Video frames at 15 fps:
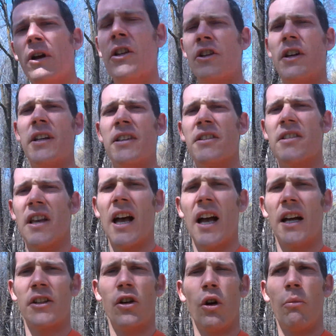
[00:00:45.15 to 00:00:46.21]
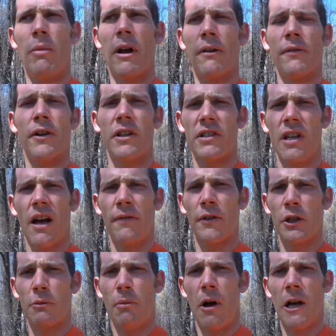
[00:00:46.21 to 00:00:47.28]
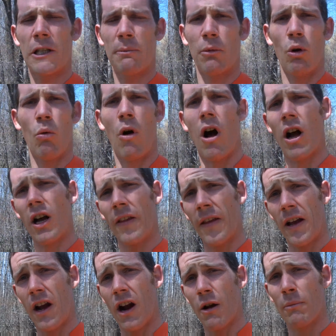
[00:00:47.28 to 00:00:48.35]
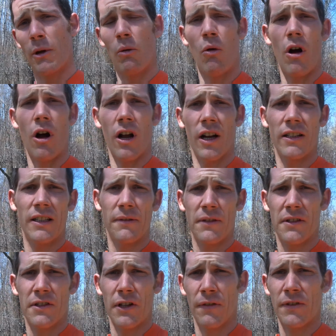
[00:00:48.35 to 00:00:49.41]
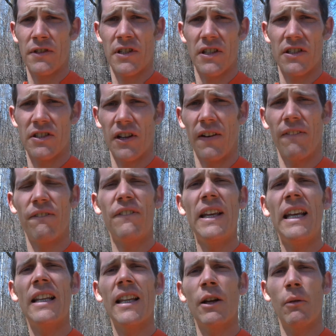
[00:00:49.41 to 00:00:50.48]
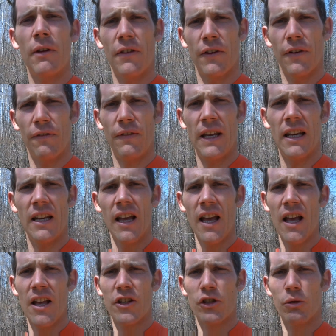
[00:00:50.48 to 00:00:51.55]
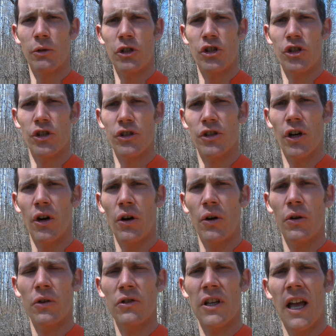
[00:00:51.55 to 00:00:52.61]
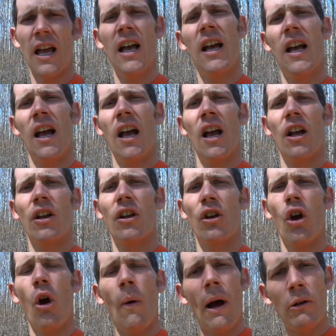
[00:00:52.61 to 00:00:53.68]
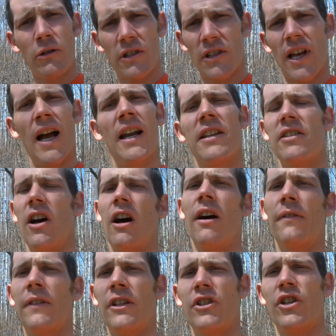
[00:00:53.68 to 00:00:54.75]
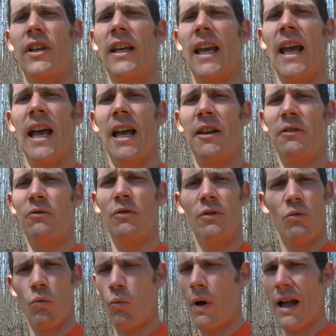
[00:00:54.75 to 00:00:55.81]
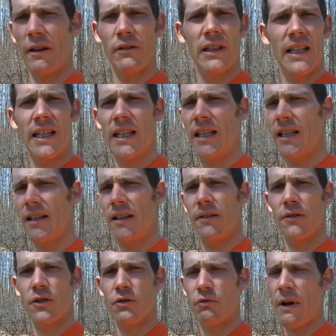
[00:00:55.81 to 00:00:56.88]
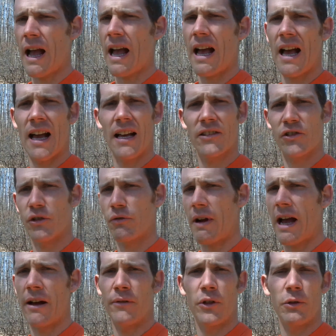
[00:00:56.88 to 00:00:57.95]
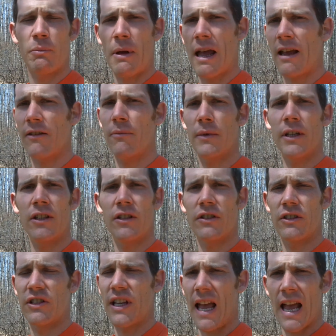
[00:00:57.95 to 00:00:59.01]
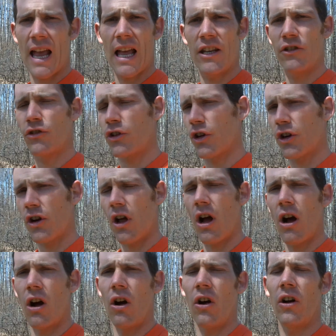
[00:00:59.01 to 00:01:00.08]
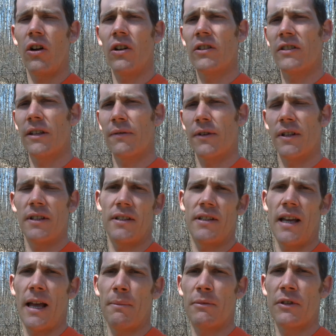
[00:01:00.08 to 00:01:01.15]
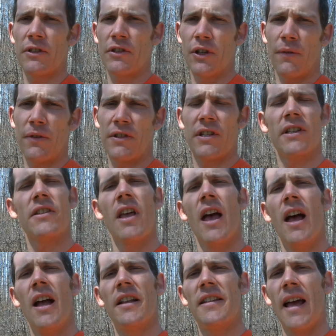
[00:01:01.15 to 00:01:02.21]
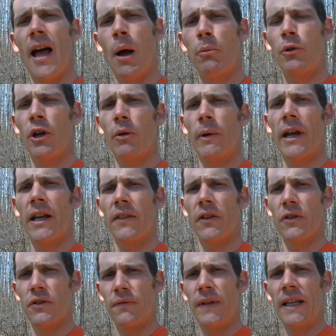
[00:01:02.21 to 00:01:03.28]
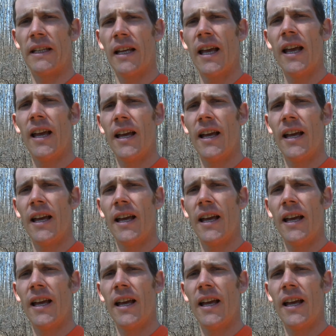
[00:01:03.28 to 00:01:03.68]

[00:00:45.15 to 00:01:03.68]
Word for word: When you're inside, go barefoot as often as possible. Walk on the carpet, walk on different surfaces, start feeling with your feet, squinch your toes. Go outside as often as you can. Wet leaves, grass, gravel, pavement, sand, dirt, all different types of surfaces to help reawaken those feet.